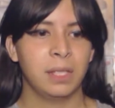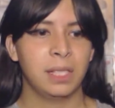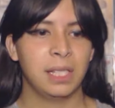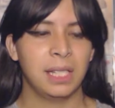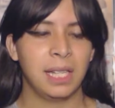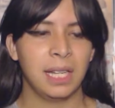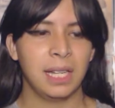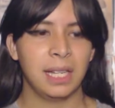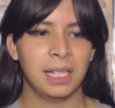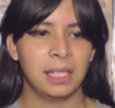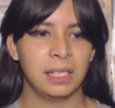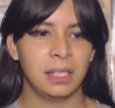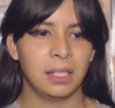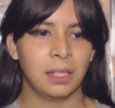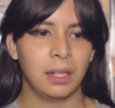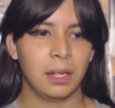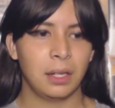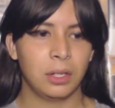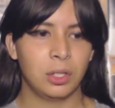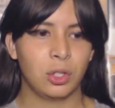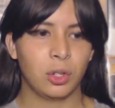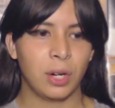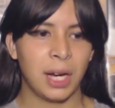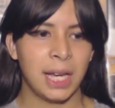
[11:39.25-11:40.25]
she's
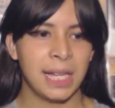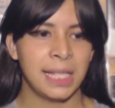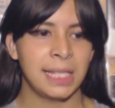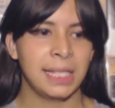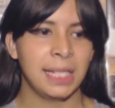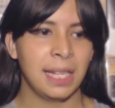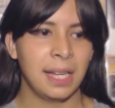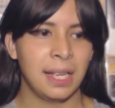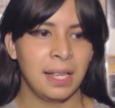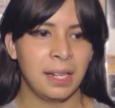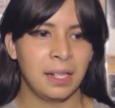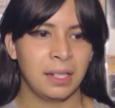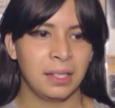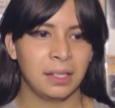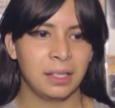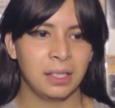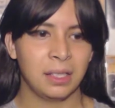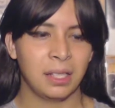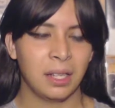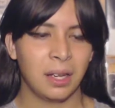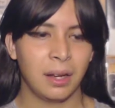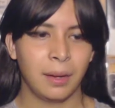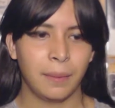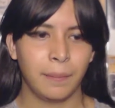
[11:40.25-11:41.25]
dressed in
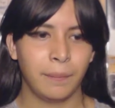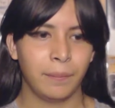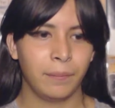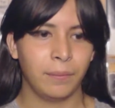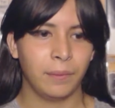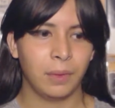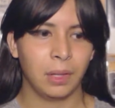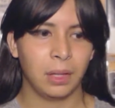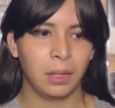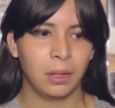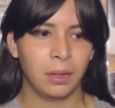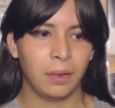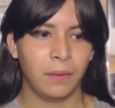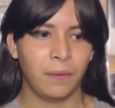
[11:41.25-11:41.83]
some